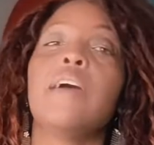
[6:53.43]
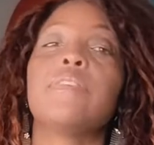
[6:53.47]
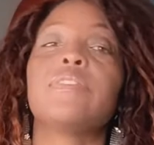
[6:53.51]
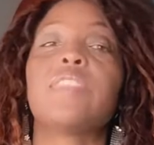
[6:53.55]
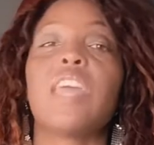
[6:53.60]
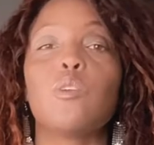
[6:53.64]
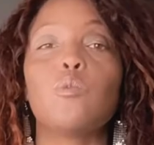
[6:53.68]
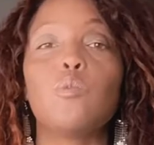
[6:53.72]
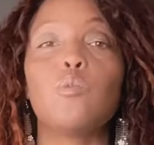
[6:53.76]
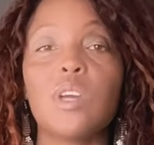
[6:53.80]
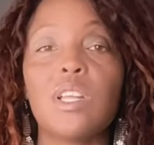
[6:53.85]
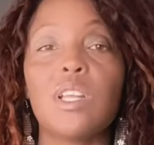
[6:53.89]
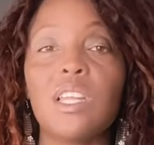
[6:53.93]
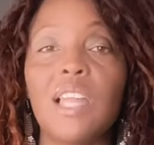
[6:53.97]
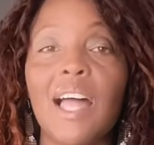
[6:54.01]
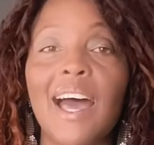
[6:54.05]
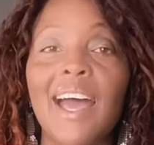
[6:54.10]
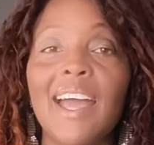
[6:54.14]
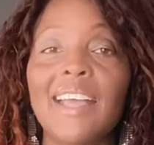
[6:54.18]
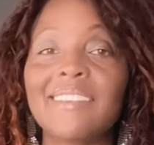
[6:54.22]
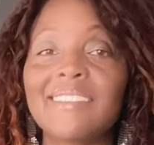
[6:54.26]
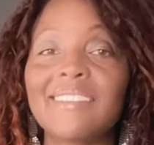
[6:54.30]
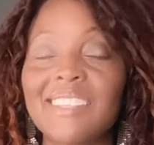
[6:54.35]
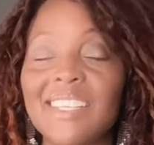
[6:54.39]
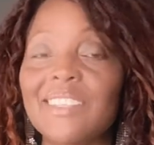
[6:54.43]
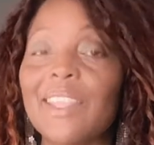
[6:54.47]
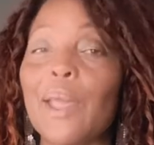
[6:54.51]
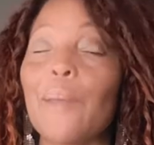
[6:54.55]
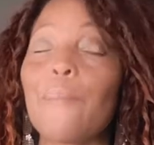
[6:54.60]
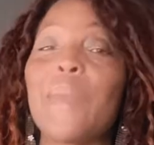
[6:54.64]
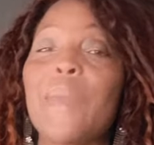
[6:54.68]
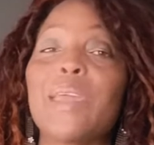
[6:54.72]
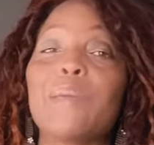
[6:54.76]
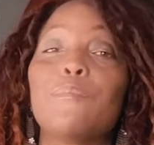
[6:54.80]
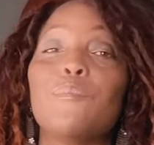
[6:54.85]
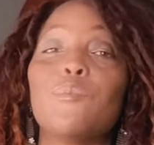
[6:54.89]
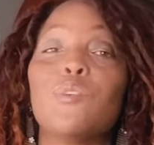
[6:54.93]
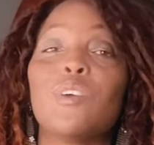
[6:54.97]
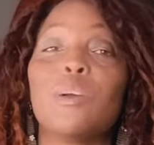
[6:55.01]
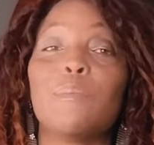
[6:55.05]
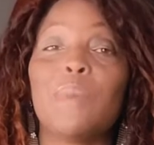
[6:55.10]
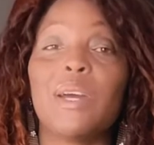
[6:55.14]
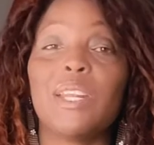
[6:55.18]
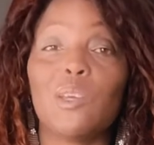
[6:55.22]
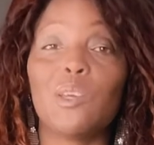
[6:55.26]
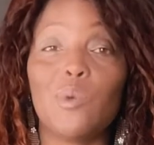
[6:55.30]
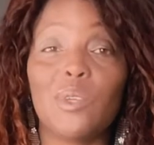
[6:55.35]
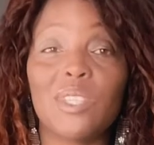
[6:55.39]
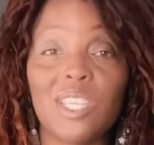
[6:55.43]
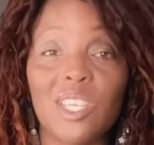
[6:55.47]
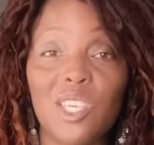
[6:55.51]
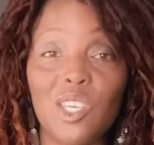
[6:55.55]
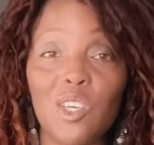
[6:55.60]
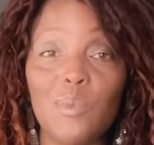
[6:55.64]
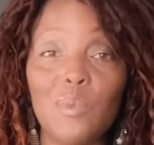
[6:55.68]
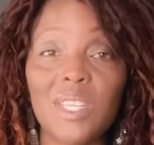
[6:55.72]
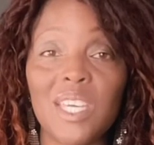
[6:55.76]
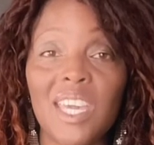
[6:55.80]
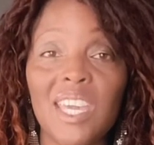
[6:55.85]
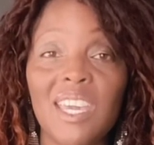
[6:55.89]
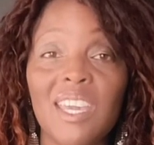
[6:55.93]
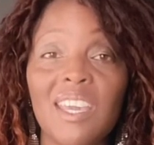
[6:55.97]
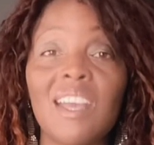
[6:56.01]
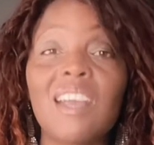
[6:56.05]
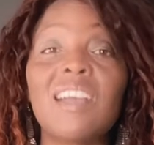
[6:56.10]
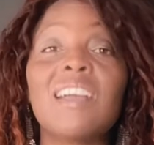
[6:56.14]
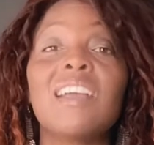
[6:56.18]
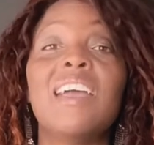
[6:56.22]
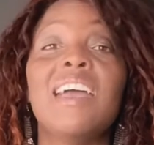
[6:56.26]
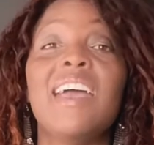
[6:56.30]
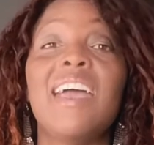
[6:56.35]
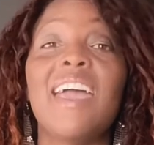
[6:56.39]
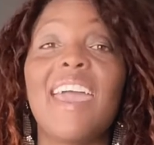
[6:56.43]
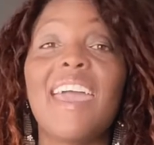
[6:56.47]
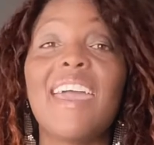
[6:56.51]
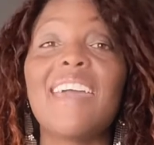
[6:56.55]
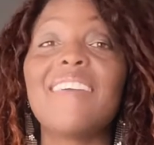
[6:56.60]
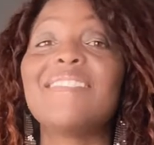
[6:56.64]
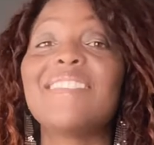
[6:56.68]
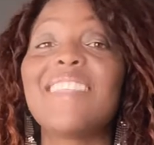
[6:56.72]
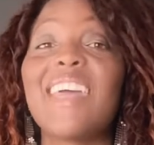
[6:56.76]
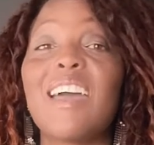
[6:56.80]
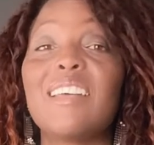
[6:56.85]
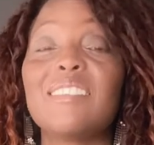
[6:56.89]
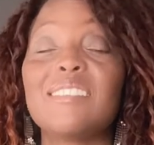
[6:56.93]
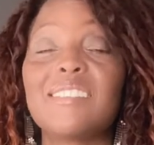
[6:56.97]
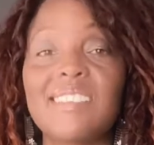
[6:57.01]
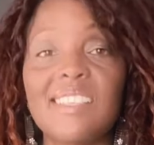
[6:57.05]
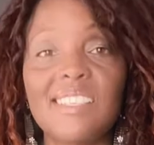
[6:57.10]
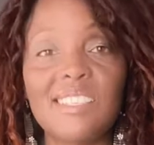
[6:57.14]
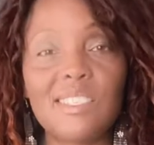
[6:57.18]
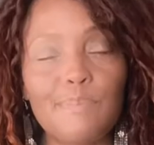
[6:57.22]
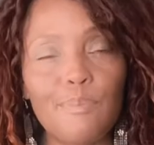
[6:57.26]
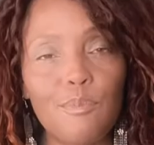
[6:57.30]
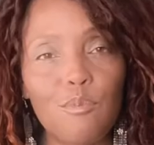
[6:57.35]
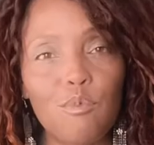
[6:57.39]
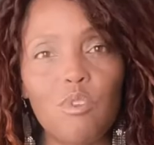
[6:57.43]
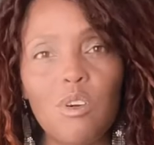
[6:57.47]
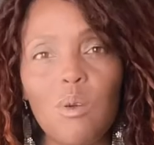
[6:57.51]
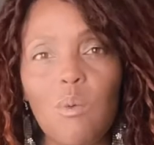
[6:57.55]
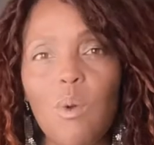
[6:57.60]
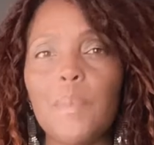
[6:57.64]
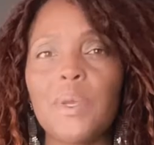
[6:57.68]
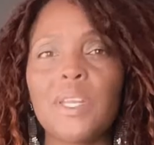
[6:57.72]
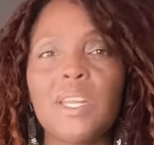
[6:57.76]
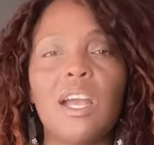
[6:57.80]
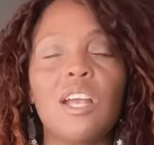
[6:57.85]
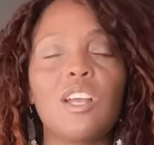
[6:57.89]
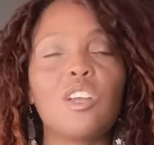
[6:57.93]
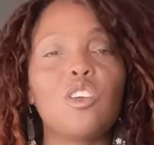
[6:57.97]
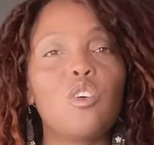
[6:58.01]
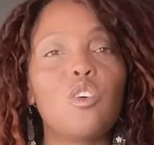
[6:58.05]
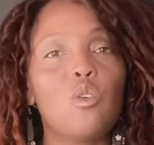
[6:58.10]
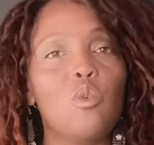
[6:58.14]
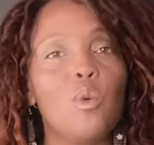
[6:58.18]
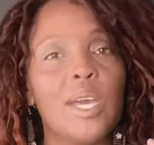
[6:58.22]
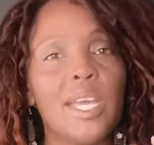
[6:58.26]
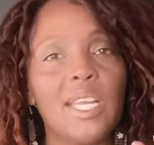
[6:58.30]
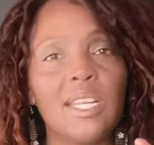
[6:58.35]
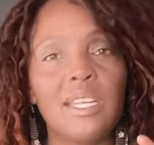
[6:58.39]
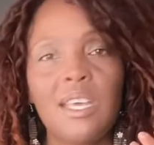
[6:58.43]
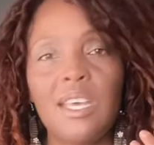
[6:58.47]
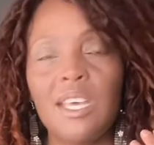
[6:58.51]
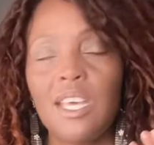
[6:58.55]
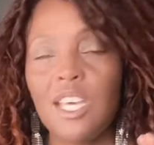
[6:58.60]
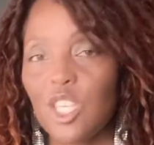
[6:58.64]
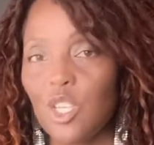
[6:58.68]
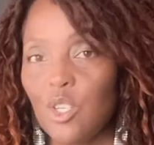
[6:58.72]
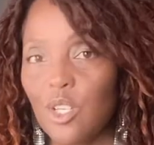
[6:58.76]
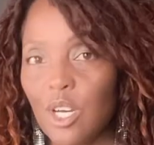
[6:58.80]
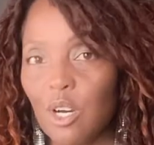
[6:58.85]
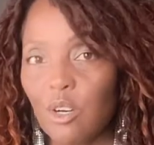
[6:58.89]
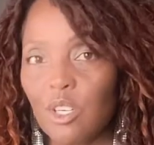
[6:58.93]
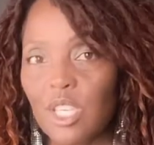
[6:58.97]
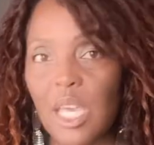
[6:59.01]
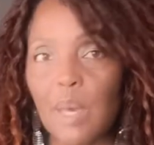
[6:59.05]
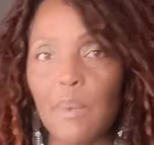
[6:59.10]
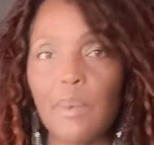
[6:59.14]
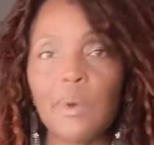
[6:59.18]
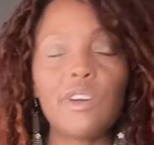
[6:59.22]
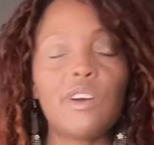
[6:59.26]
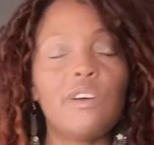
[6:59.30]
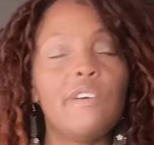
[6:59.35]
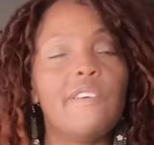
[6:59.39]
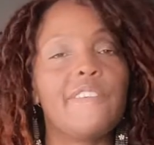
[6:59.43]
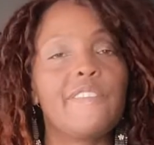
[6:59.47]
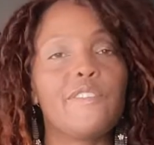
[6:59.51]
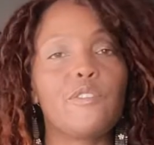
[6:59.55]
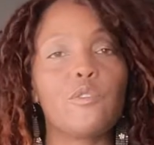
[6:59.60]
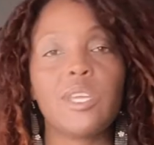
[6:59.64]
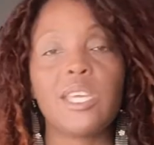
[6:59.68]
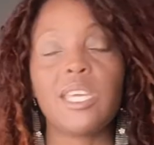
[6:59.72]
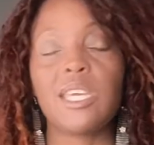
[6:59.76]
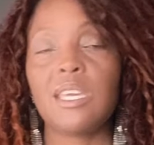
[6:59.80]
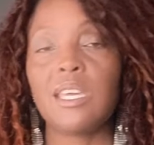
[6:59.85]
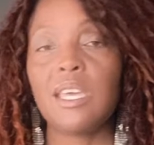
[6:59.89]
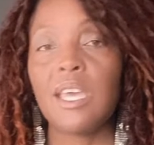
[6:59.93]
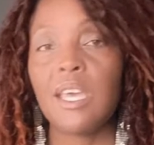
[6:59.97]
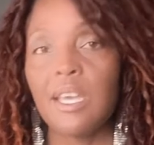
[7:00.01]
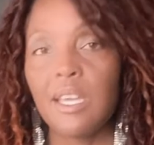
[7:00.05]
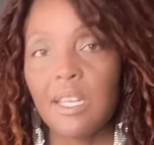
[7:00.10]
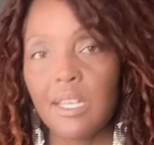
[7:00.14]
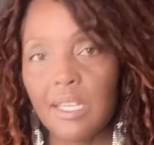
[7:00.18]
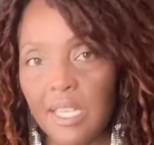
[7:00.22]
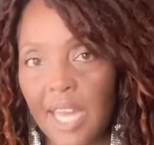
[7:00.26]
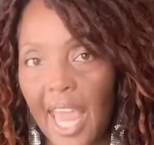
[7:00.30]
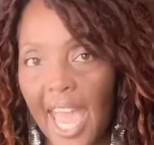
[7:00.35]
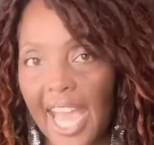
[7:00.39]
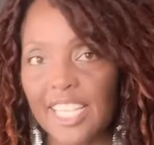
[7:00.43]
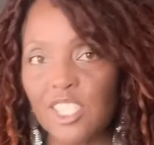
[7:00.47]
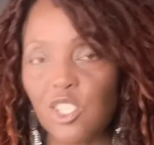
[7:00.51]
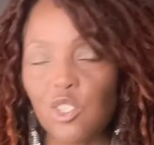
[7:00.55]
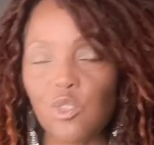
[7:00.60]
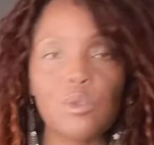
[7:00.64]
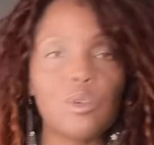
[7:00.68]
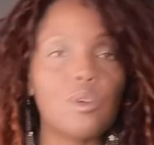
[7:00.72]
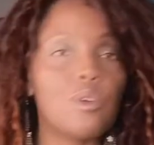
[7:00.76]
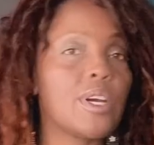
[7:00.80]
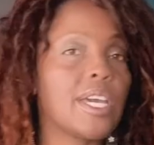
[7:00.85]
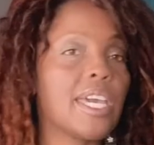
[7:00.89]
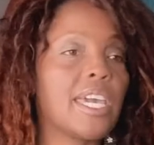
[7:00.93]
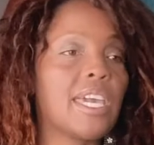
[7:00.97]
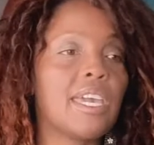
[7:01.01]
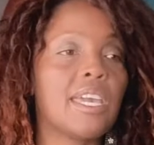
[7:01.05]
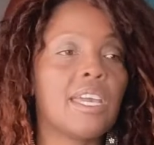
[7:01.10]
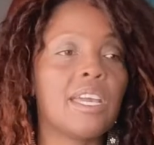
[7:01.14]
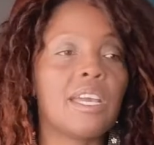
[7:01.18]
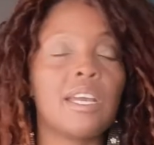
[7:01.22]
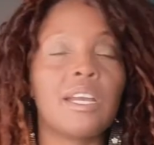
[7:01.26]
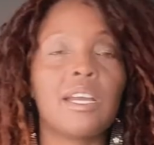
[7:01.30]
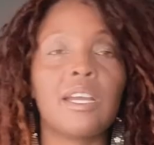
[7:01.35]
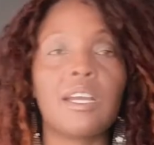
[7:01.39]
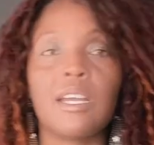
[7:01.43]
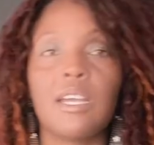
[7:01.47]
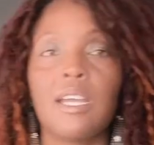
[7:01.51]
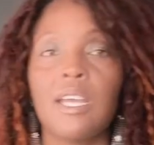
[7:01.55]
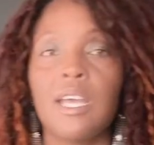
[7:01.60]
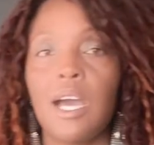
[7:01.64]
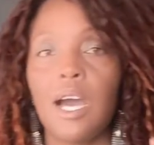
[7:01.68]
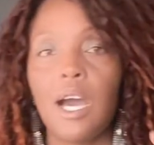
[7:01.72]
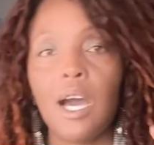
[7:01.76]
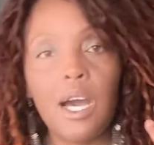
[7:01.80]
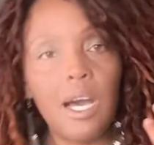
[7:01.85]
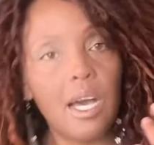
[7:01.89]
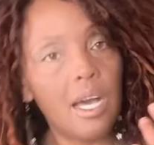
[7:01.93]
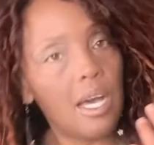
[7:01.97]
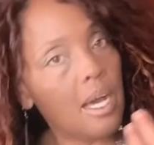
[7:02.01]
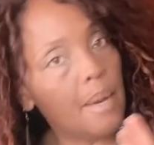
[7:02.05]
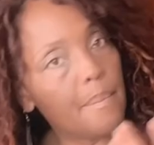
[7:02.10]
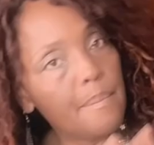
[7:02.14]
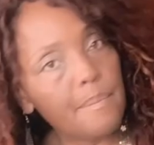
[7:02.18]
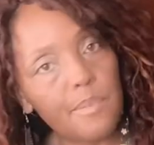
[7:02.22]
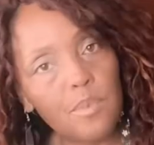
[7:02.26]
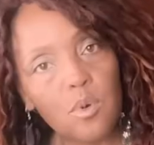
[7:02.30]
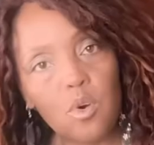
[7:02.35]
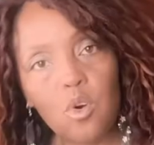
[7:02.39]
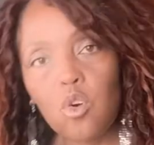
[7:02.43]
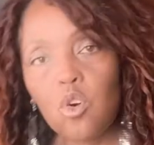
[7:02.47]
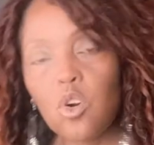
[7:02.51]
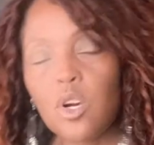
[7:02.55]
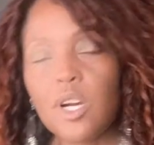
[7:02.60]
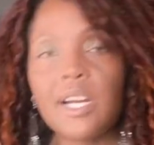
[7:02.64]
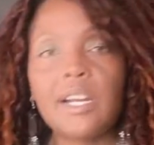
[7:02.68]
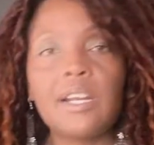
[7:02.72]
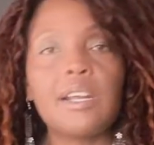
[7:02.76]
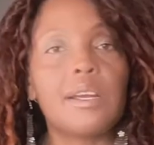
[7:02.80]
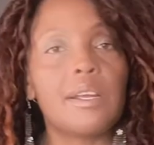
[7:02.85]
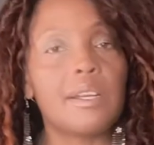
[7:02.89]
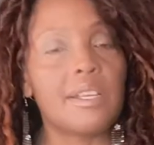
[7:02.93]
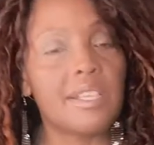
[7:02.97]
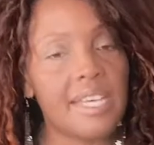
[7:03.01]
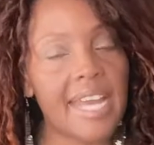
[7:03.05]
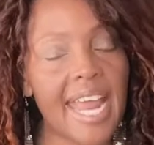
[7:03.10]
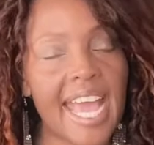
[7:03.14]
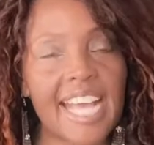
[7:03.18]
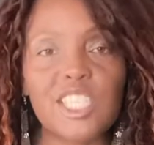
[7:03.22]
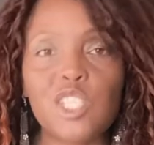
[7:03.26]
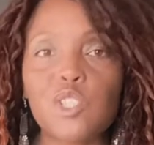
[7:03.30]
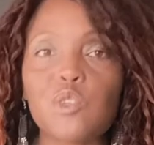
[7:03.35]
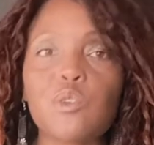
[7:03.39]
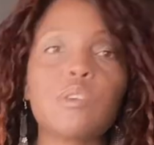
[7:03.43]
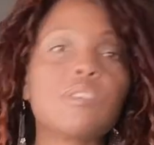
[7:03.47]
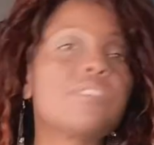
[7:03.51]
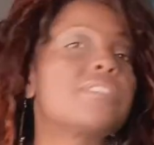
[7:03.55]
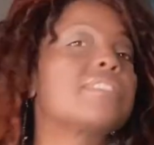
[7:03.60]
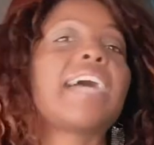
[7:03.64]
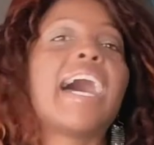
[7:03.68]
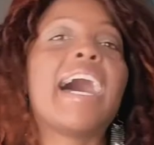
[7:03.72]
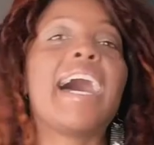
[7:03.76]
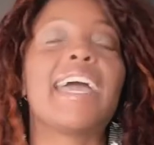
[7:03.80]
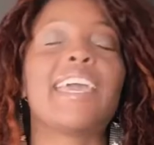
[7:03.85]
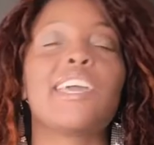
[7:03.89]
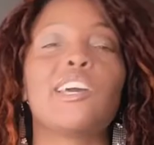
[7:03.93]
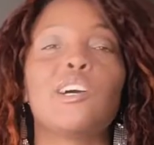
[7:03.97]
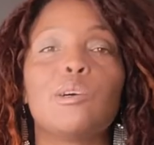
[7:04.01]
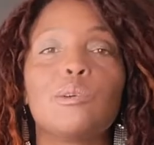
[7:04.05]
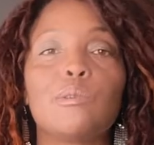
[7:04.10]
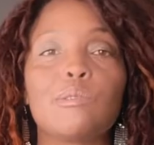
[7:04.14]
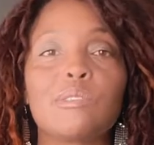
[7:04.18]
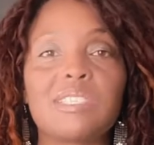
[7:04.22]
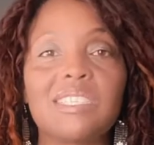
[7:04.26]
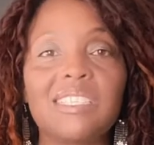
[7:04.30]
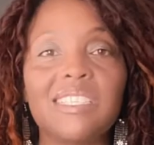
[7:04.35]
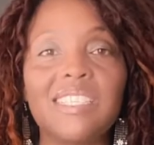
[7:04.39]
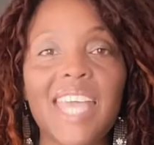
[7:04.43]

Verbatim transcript: they realize that they make more money with the human hair and that since more women are going, you know, chemical free, natural hair, um, more natural styles